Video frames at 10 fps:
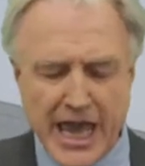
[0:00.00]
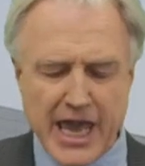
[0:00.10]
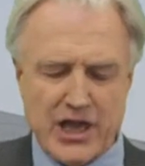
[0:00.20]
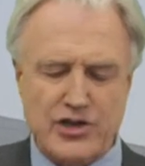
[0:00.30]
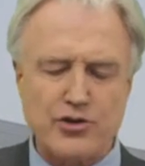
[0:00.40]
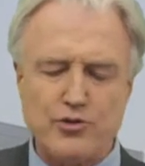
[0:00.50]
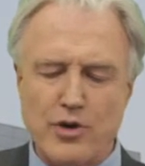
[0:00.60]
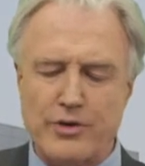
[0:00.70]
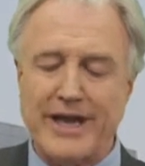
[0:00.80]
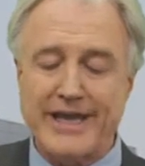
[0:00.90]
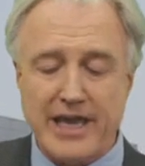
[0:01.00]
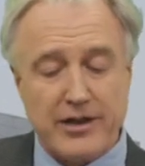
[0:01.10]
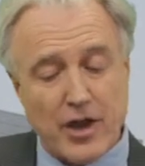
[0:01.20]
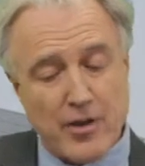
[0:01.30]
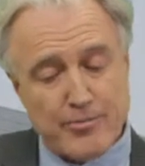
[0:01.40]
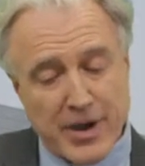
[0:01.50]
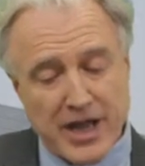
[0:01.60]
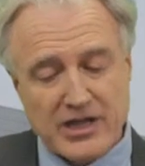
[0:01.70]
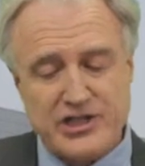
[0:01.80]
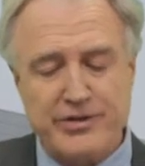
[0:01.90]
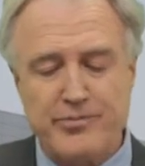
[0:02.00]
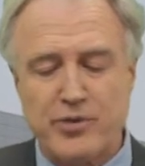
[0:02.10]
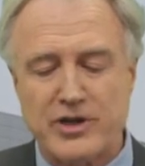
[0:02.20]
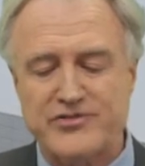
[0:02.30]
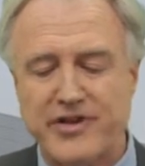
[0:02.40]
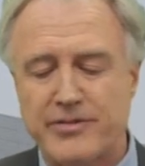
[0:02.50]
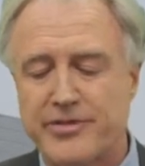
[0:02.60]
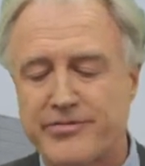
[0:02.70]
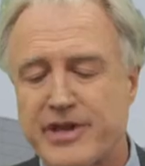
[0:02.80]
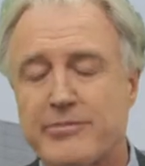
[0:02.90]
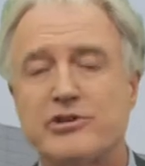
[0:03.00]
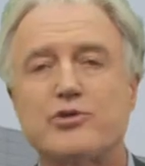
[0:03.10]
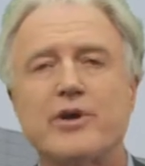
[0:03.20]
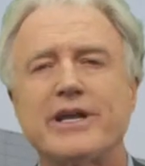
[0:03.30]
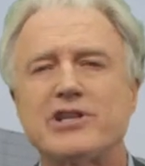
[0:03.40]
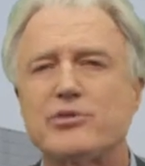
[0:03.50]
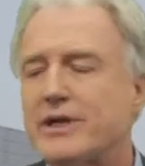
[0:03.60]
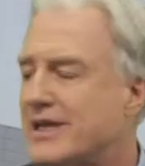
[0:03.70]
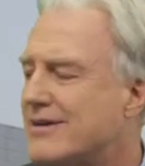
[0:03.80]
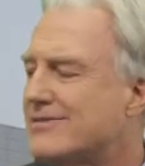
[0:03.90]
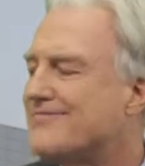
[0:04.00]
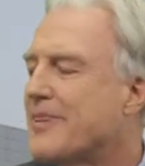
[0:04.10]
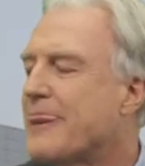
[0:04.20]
End quote. Again, Biology Reports, Volume 3, number 20 in 2011.